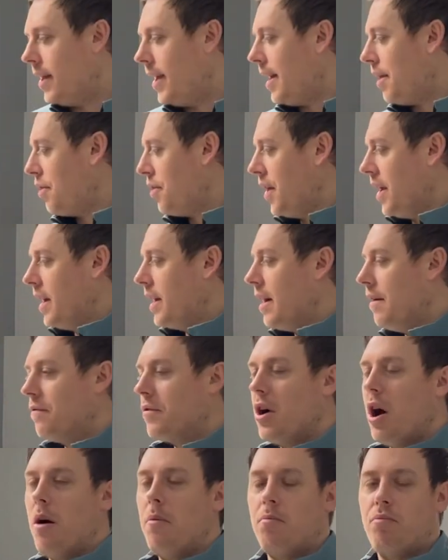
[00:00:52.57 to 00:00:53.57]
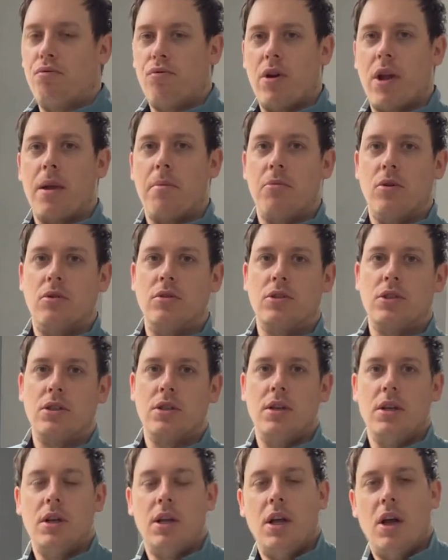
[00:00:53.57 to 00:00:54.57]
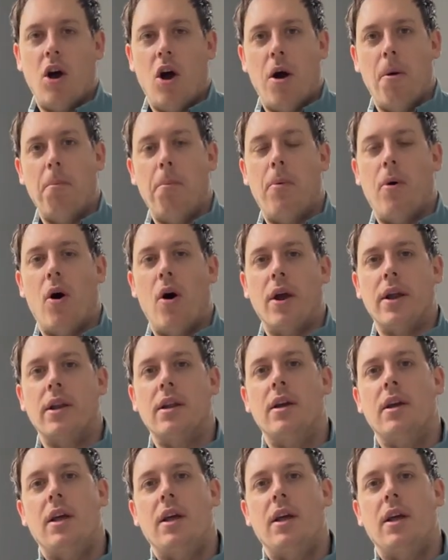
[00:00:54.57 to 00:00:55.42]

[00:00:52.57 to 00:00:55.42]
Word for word: I think I've gotten pretty much on point.